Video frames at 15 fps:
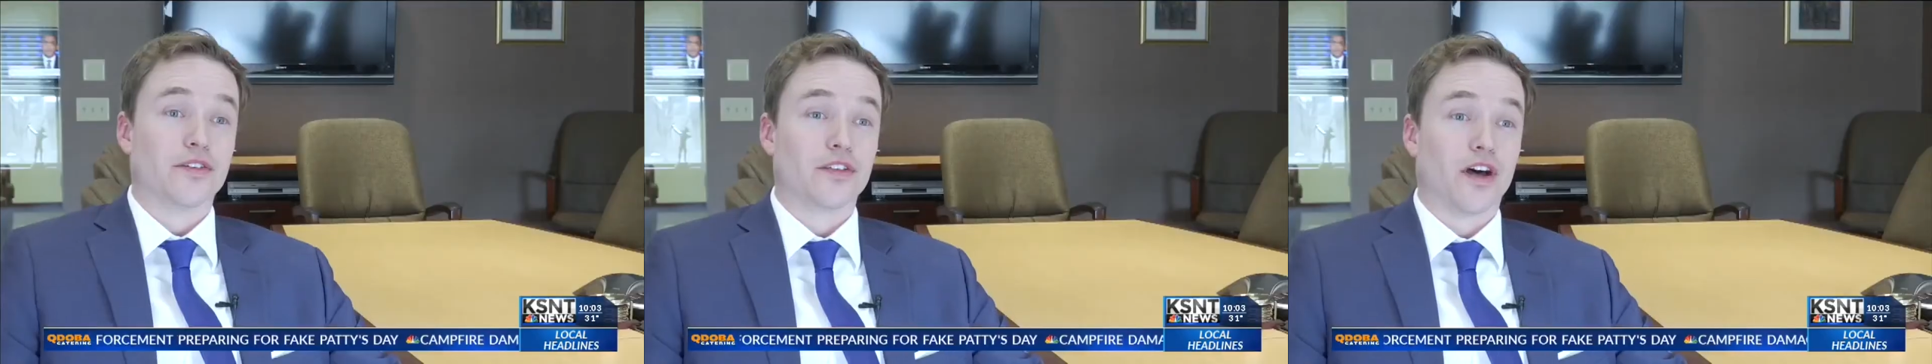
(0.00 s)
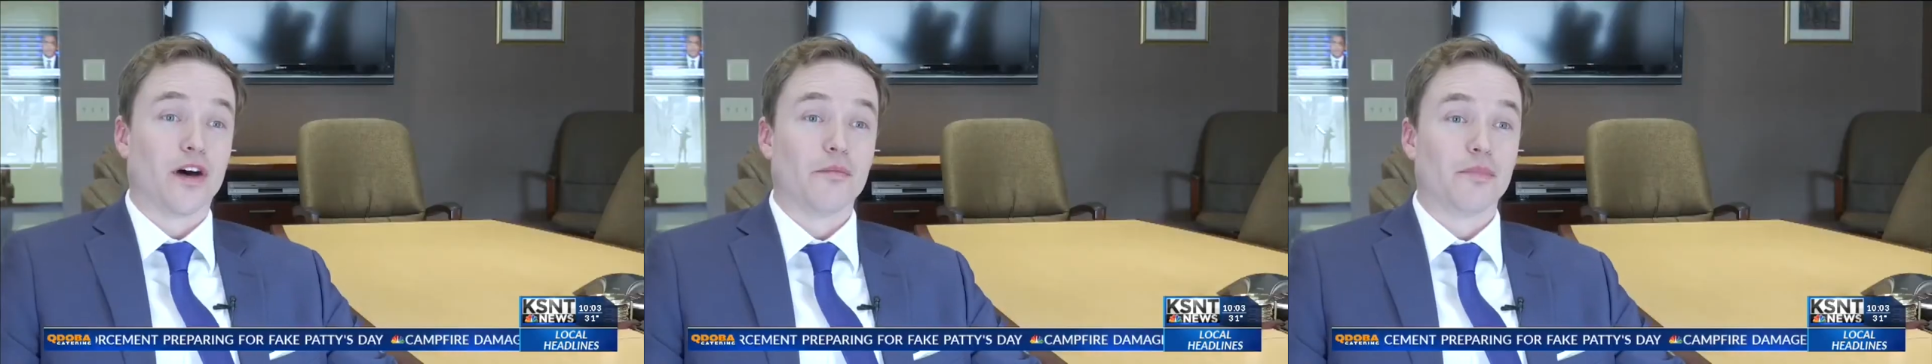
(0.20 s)

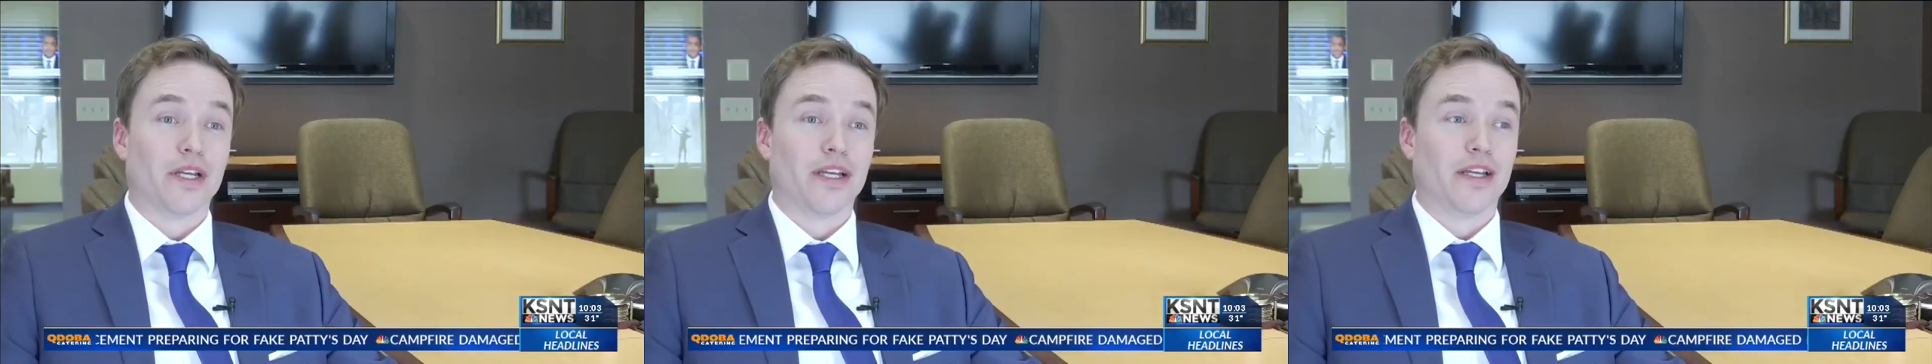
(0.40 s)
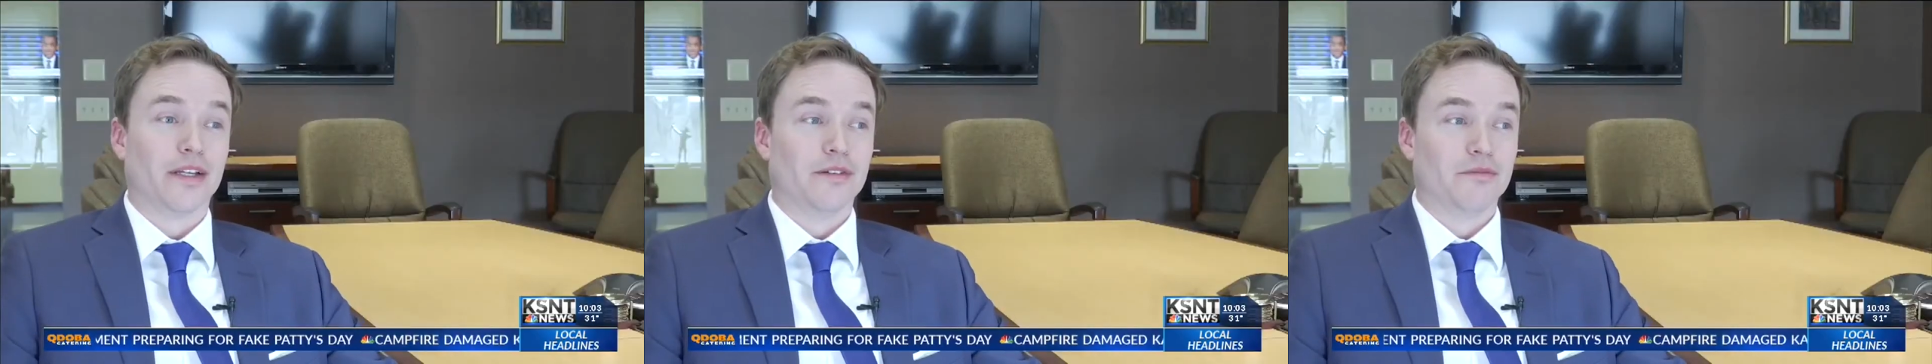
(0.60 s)

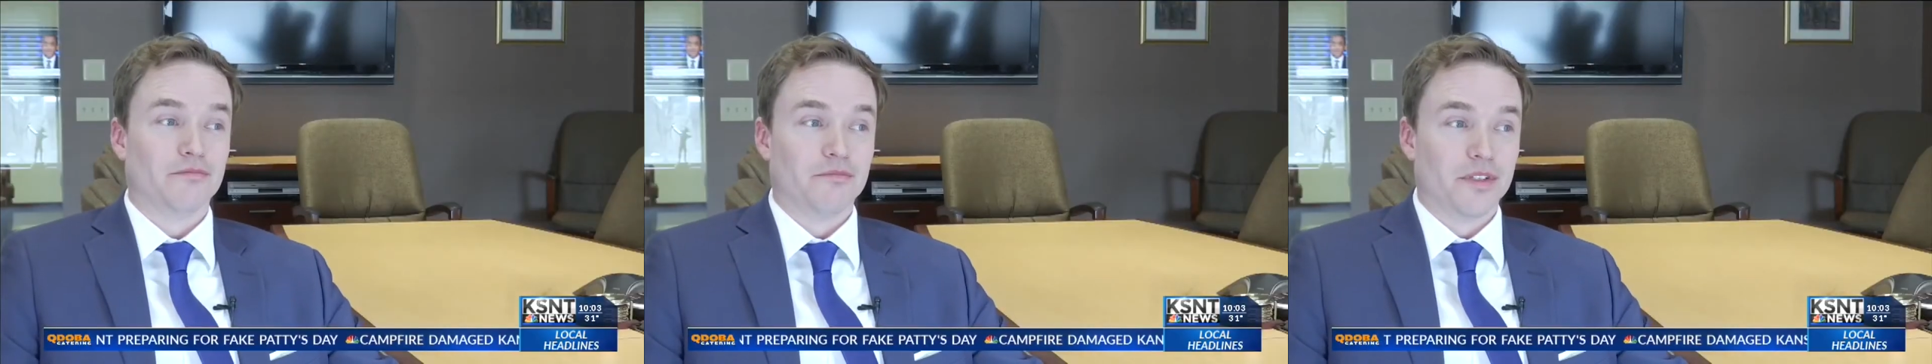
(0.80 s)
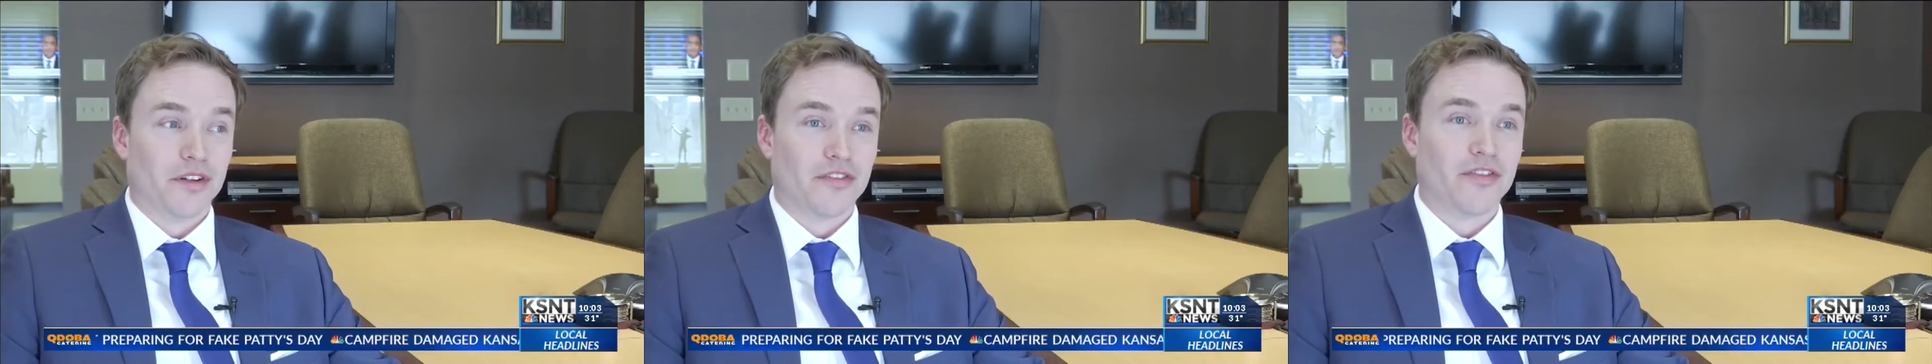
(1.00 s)
Zombie
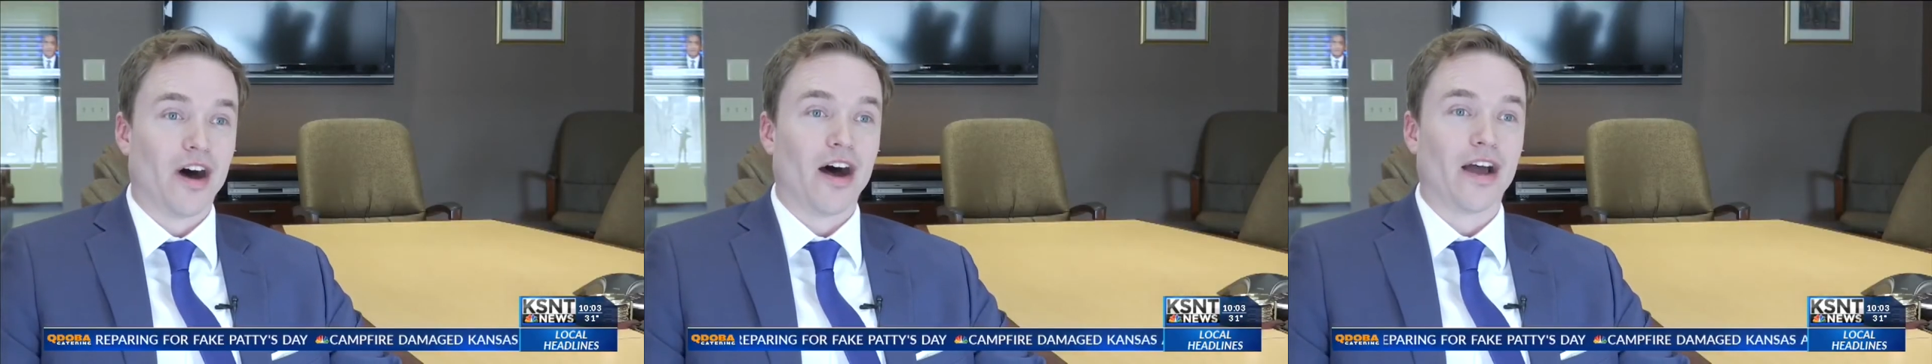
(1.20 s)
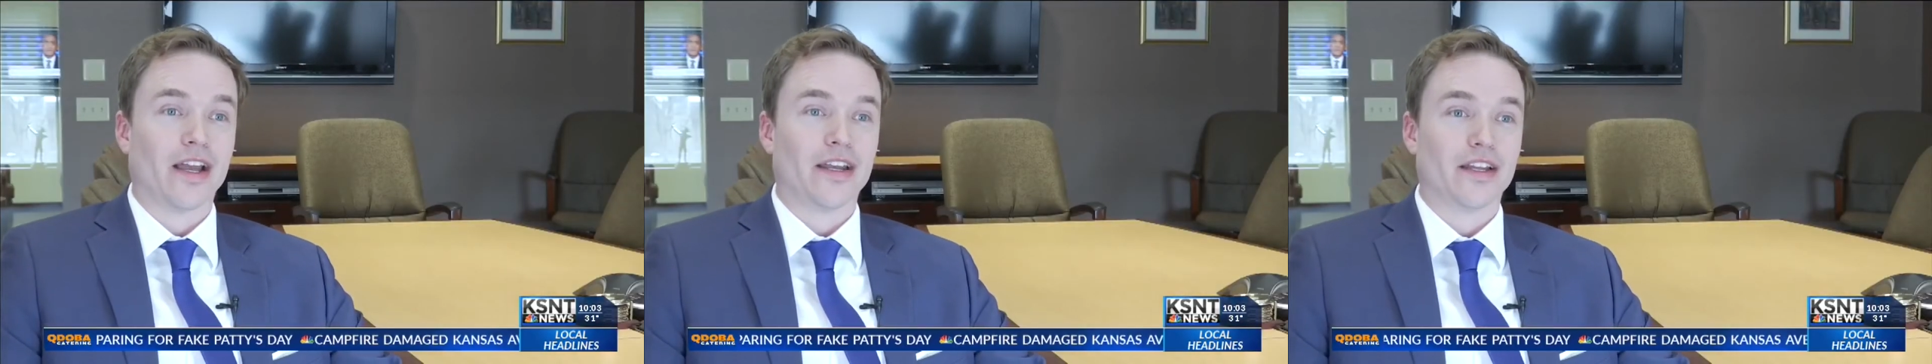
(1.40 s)

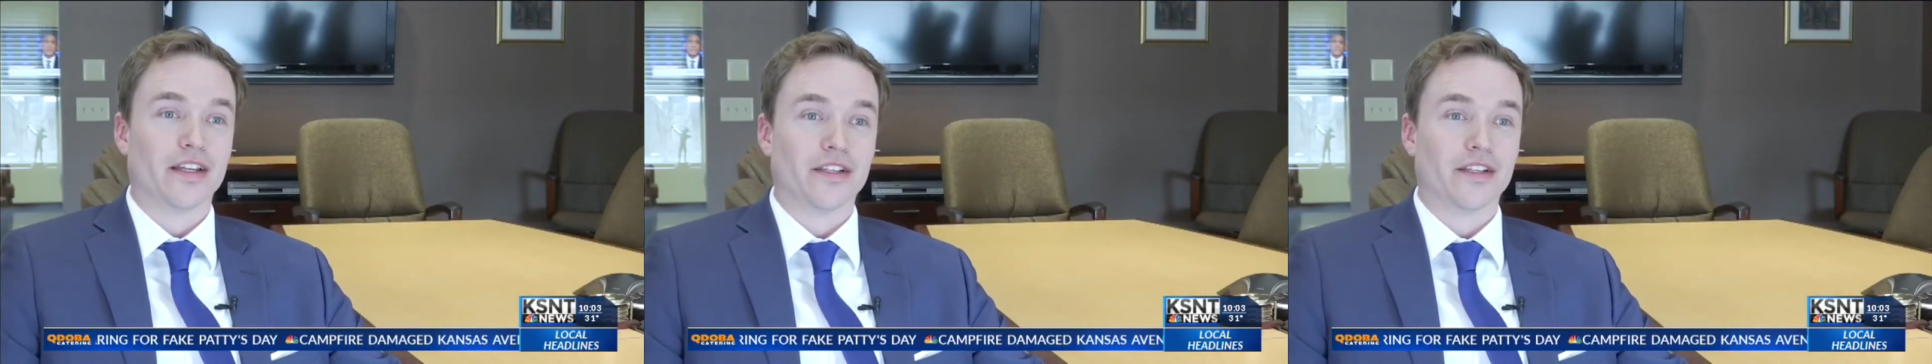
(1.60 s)
defined